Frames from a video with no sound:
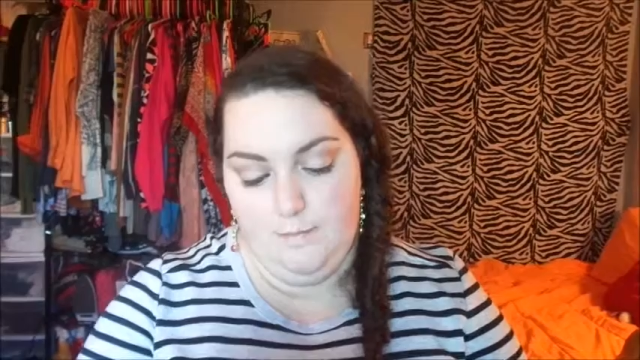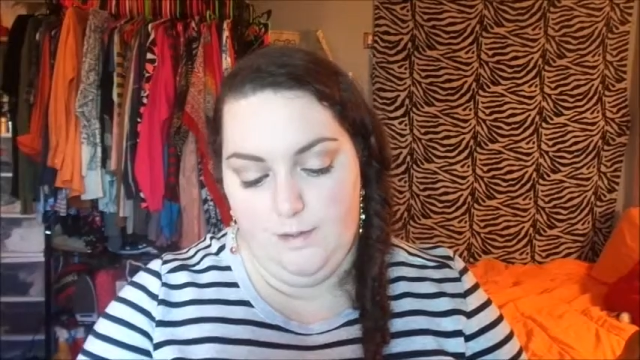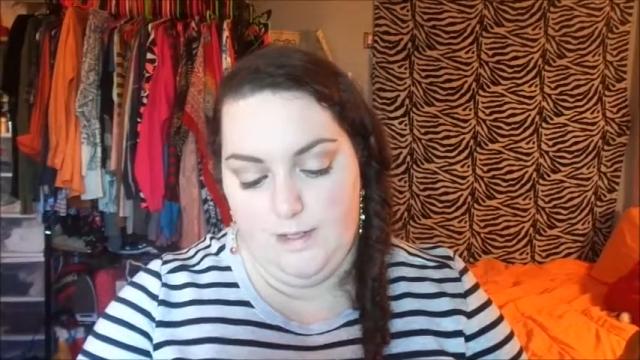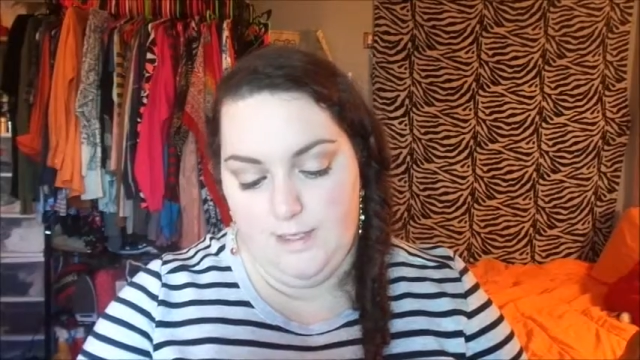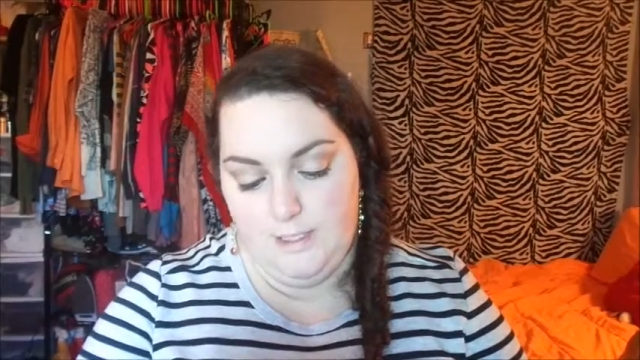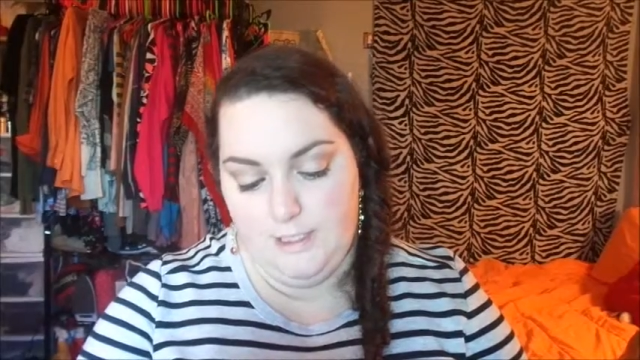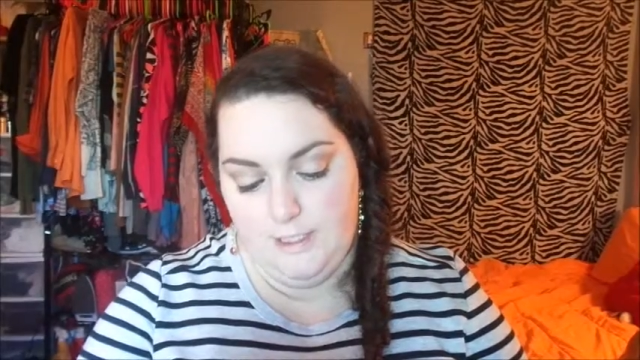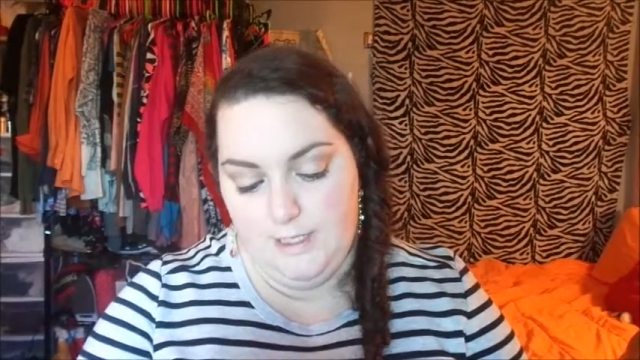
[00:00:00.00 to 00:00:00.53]

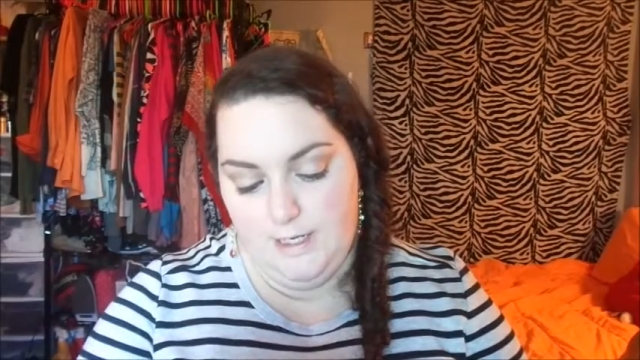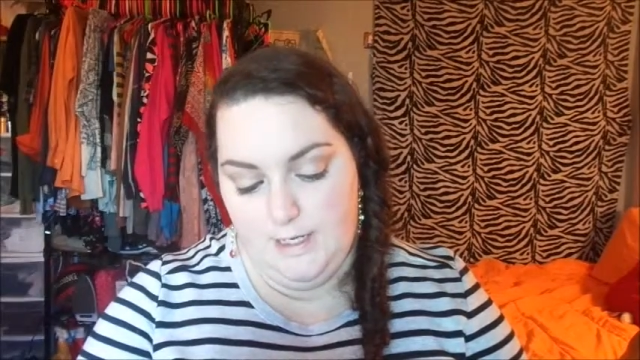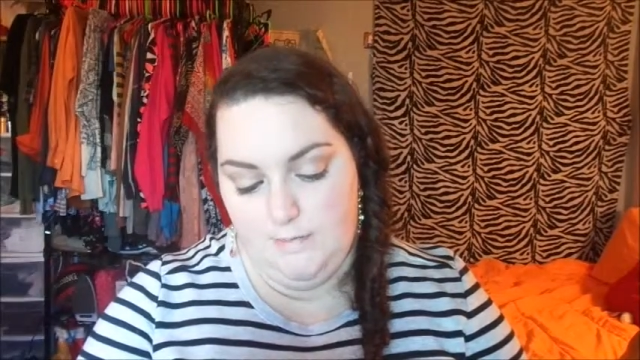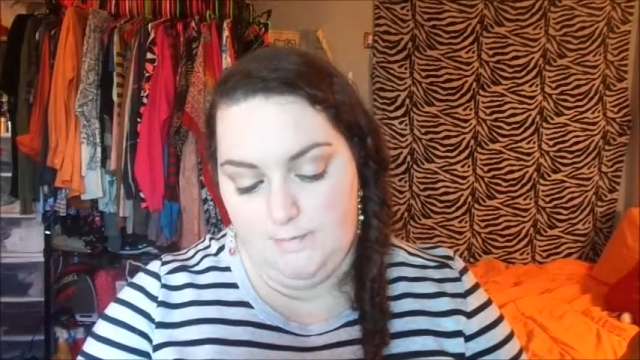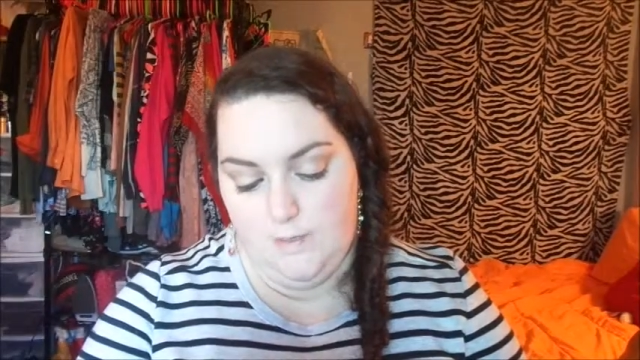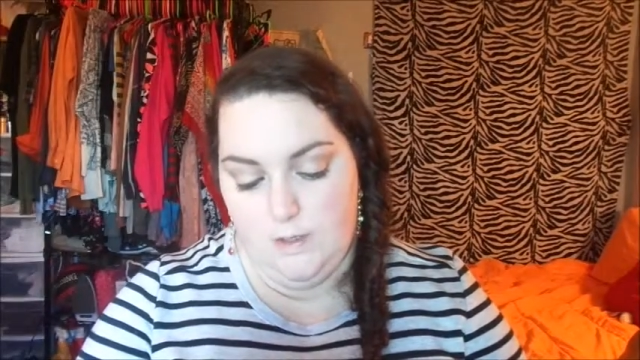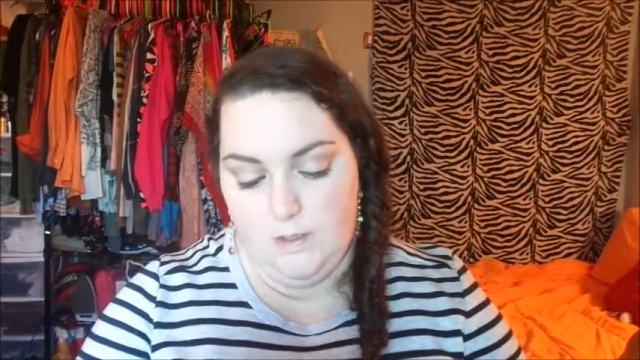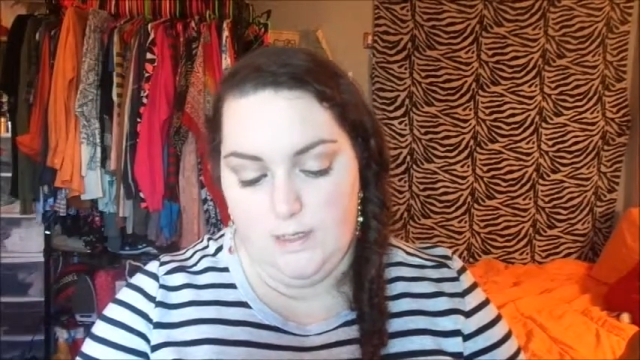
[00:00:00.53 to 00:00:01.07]
blush in
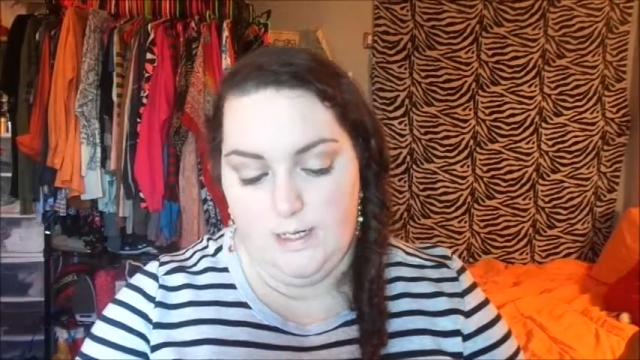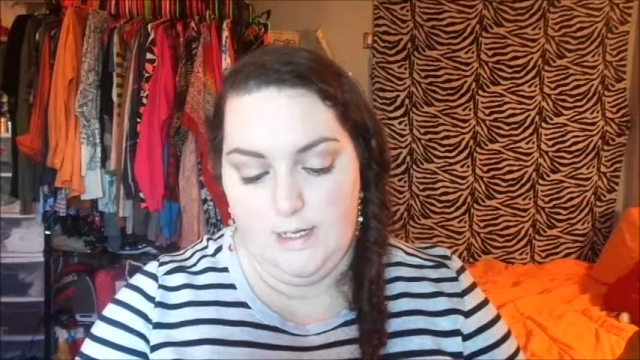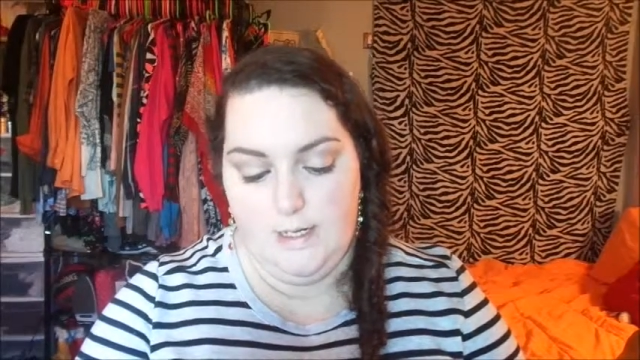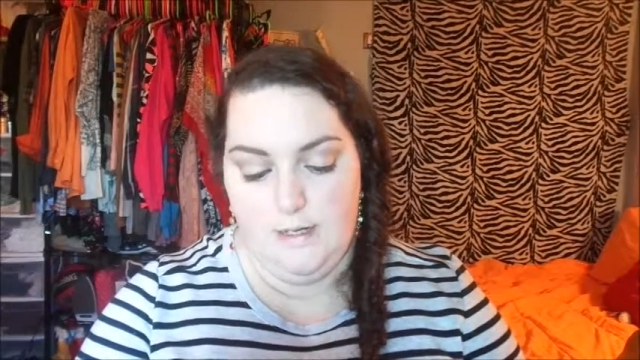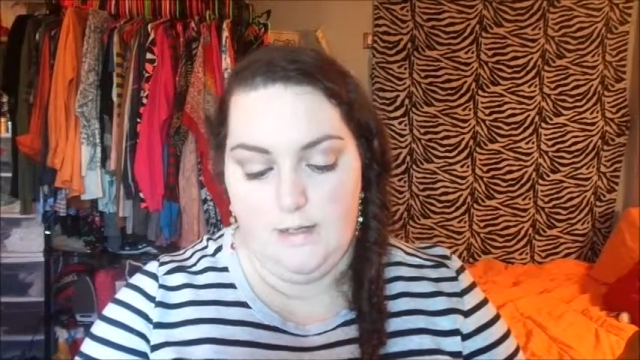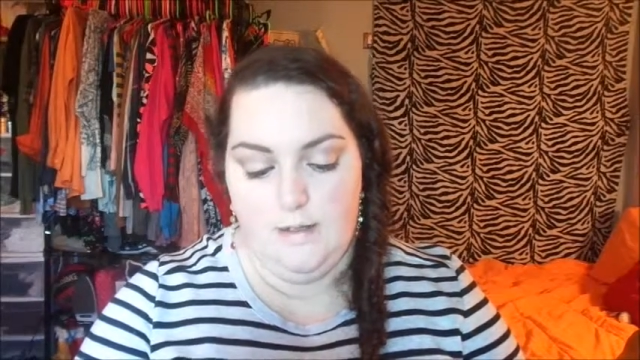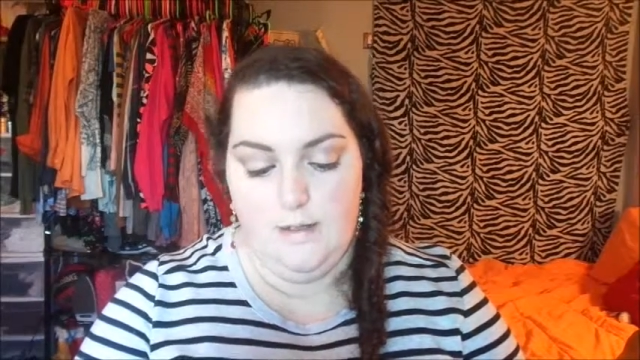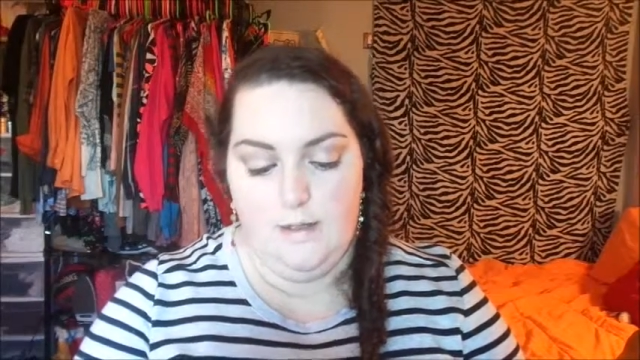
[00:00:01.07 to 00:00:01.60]
Mocha.